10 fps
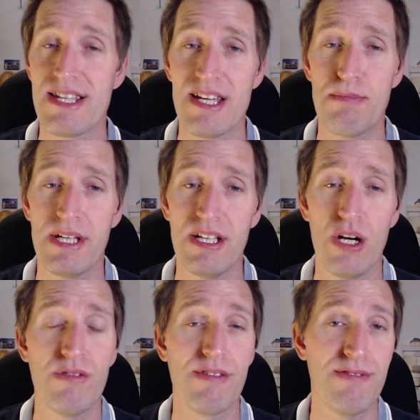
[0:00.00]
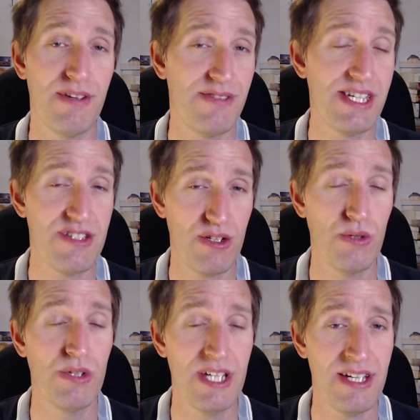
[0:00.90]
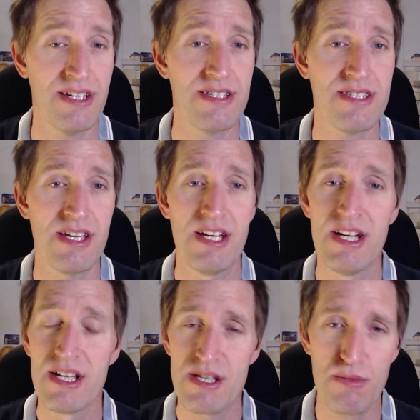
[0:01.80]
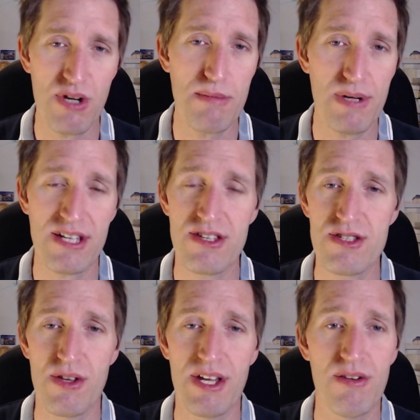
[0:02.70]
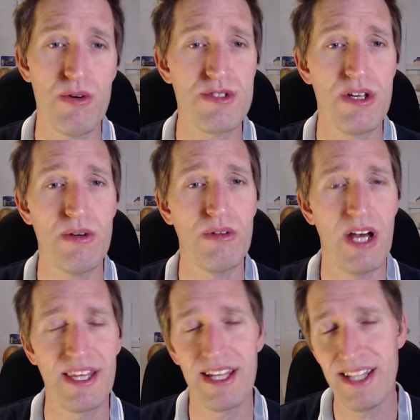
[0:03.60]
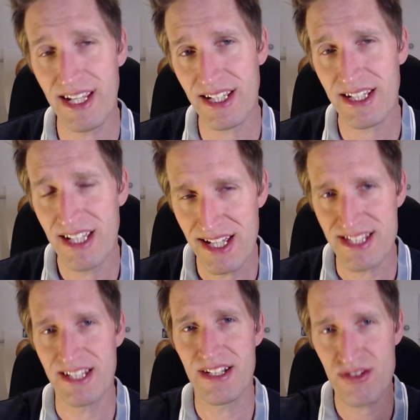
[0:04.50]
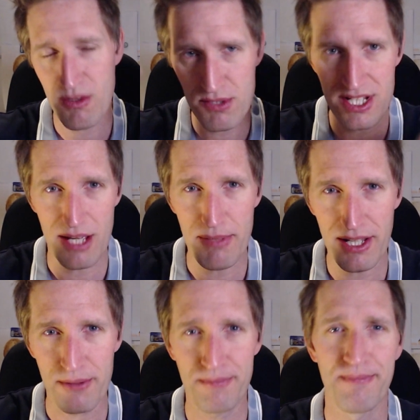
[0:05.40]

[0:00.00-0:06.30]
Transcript: SAP over 52 years. Some great pictures on there also, and the link is in the description down below.